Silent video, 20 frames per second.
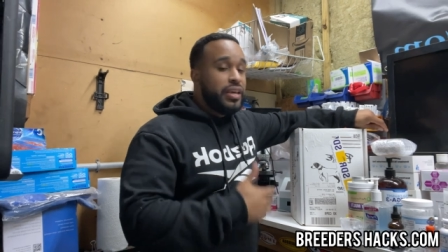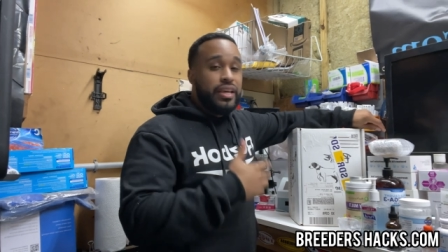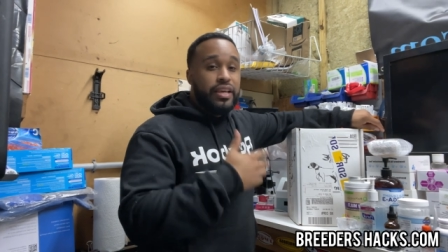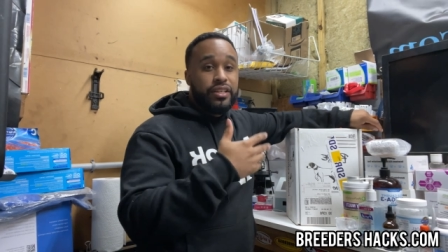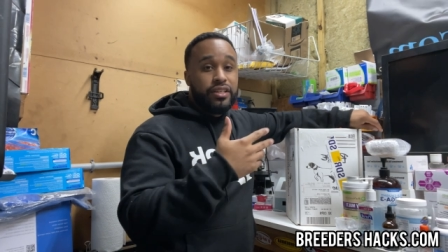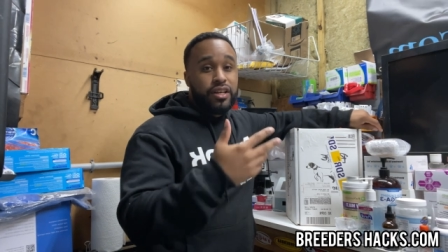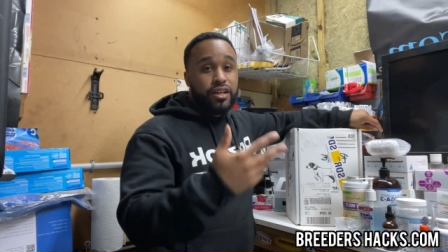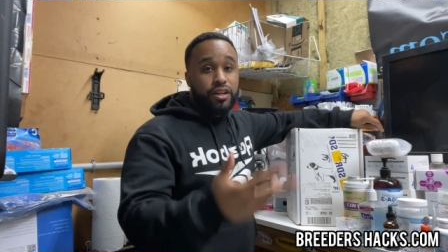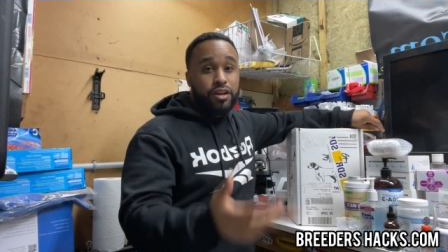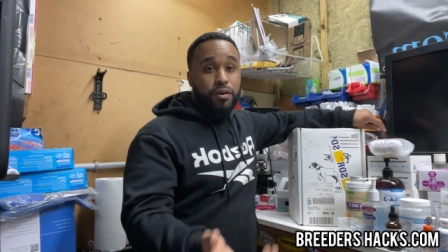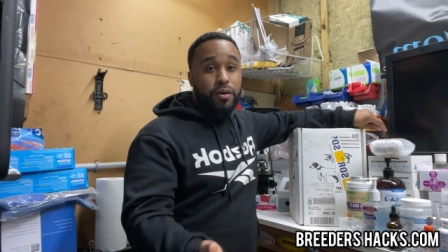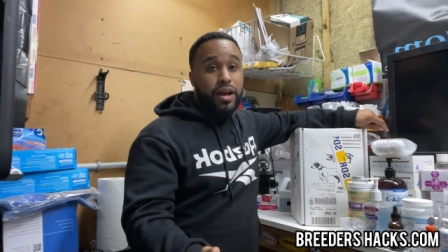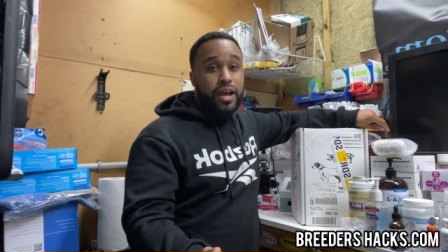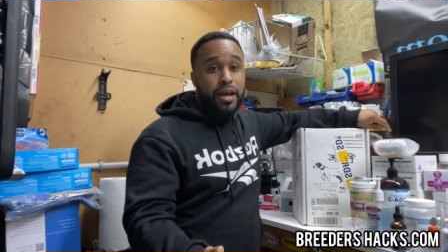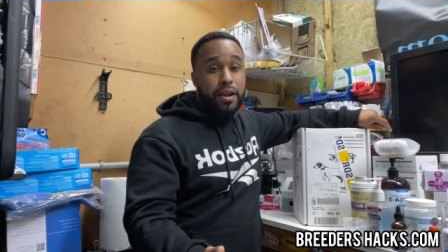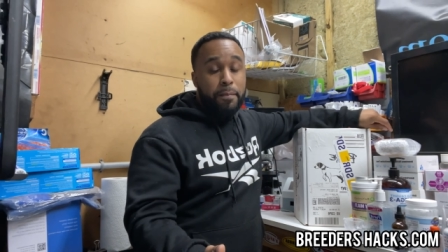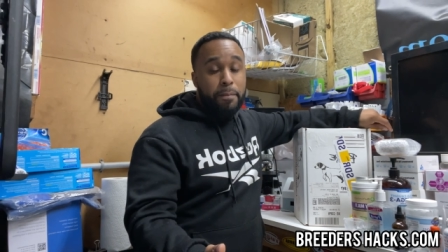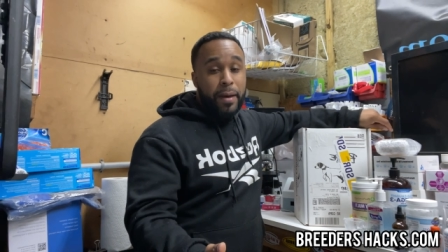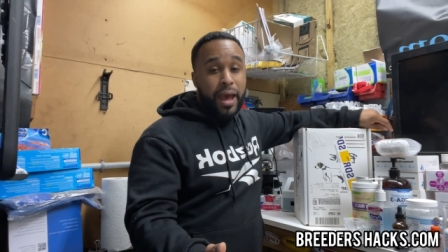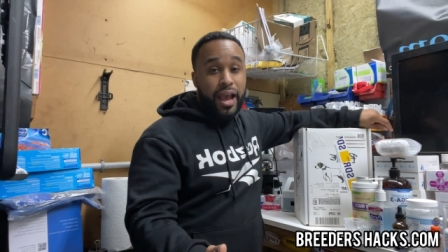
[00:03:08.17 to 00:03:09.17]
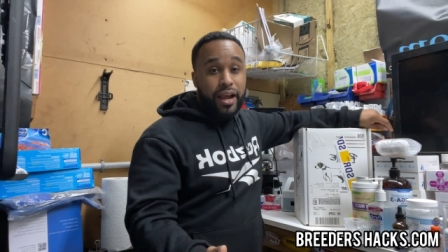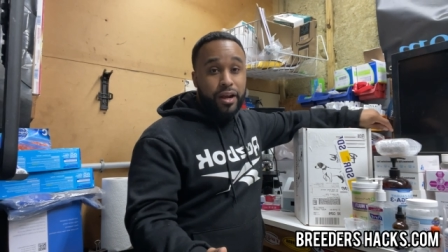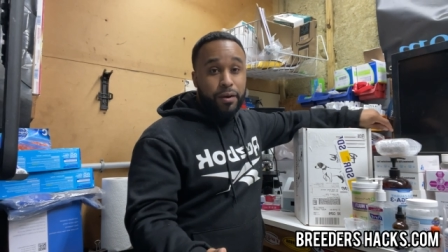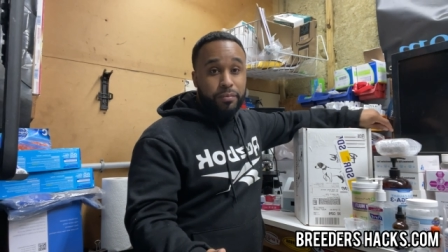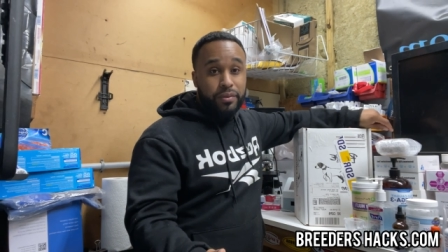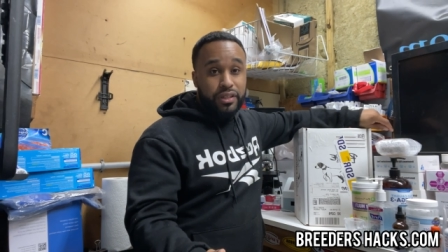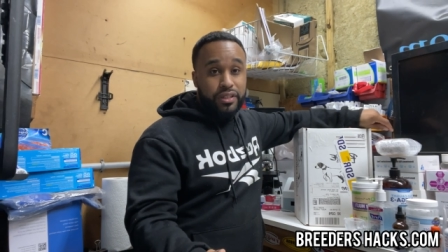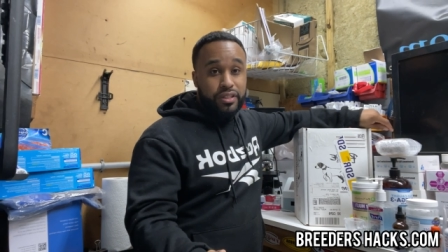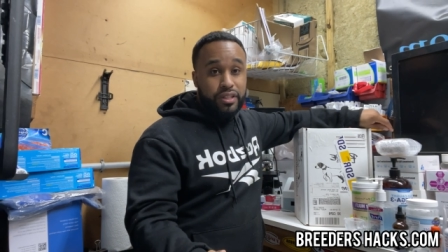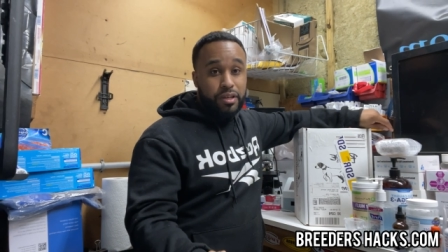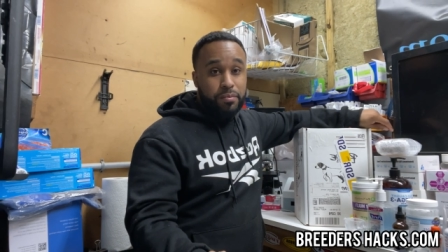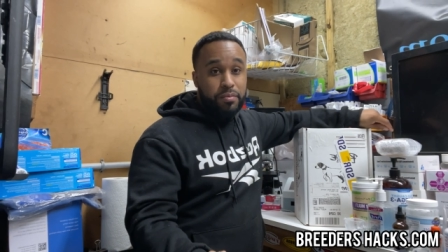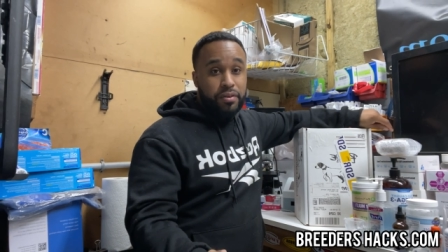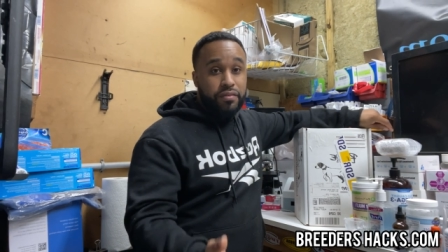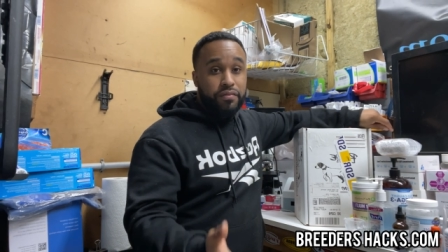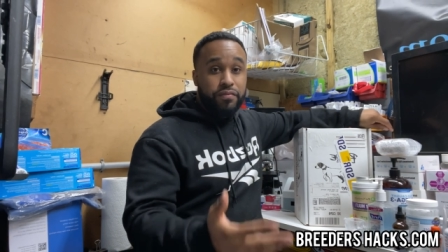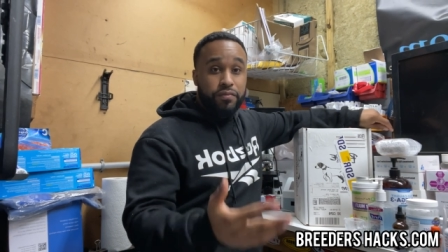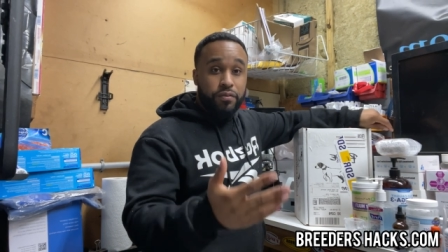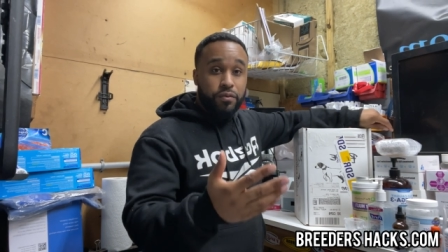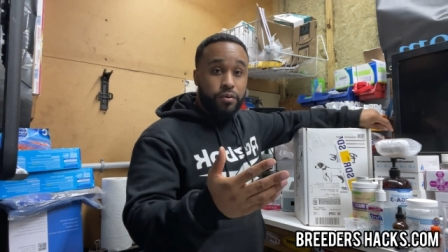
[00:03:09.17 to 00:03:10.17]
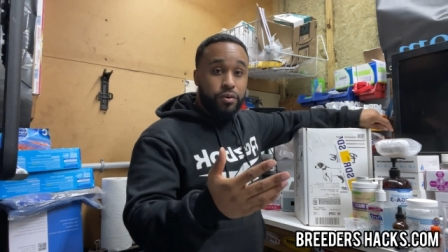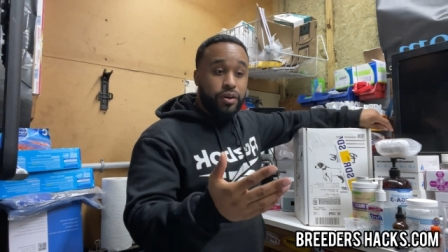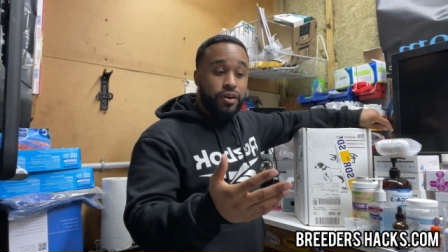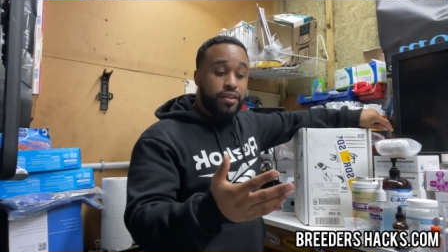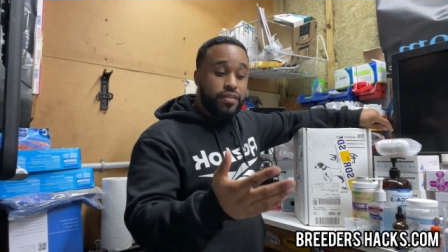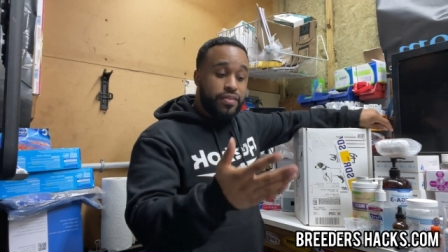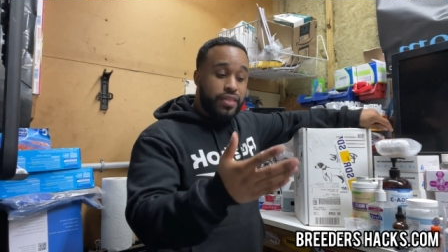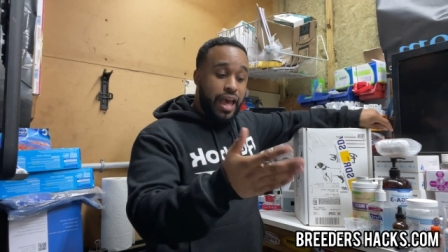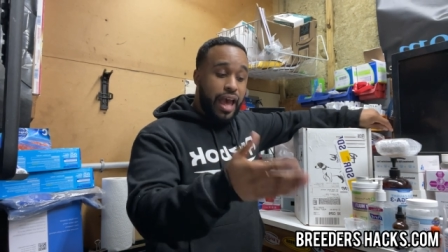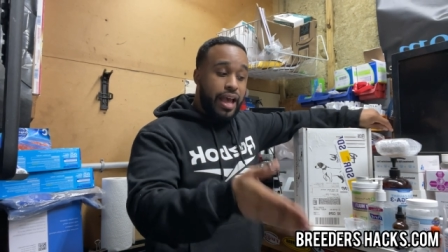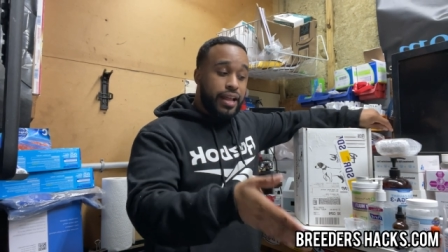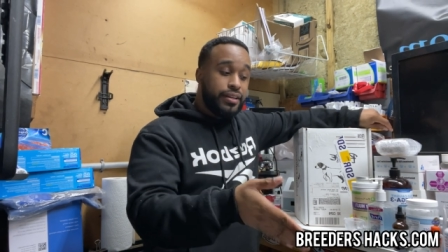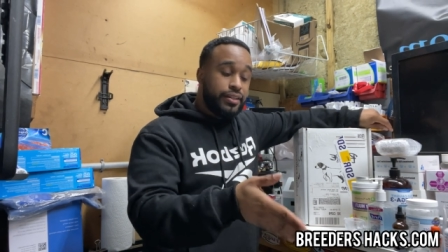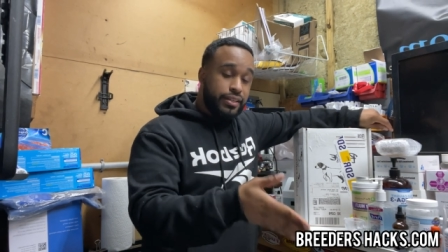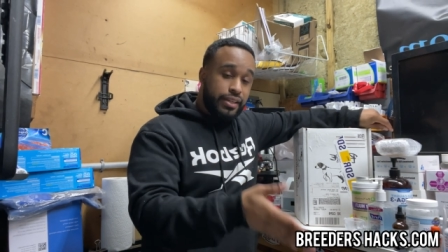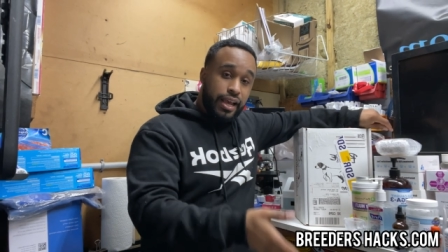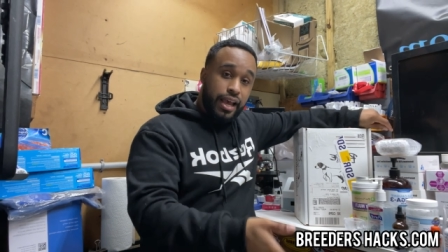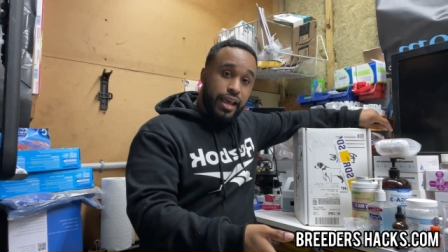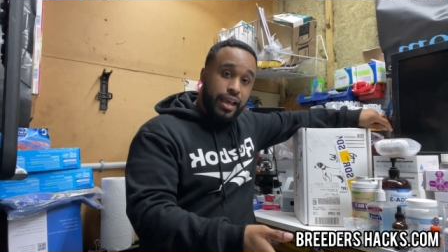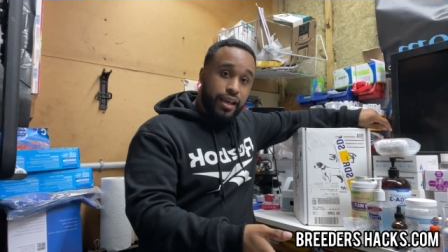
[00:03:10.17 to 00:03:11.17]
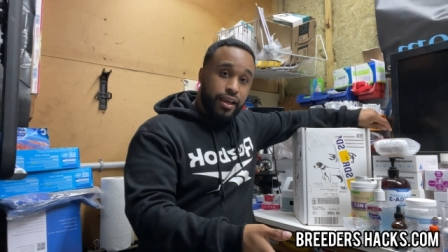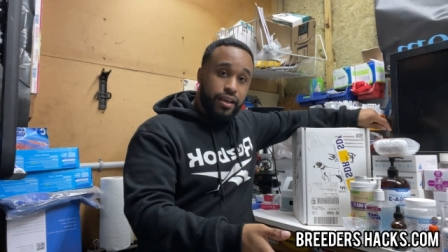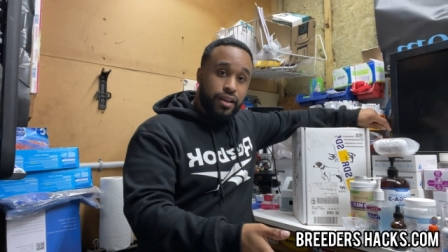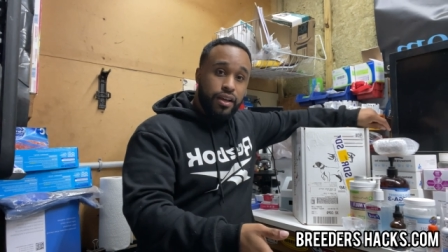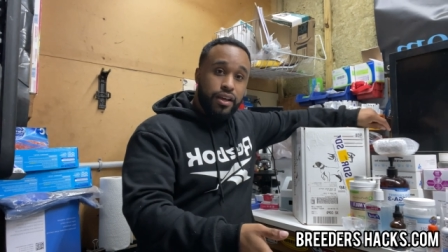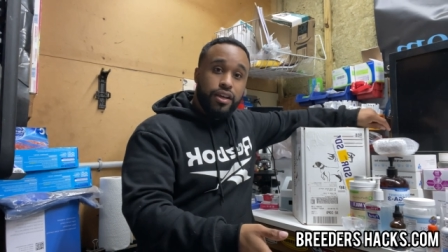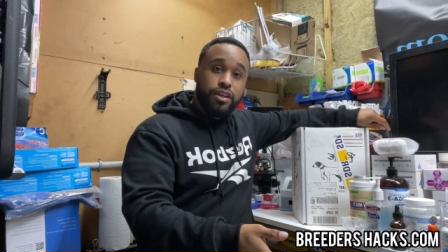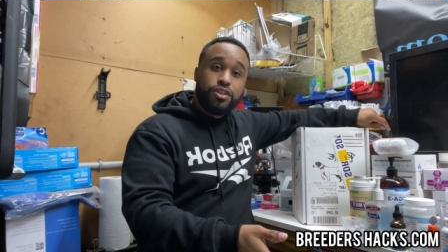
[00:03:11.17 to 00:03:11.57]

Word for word: He's gonna go ahead and pack up the semen for that day,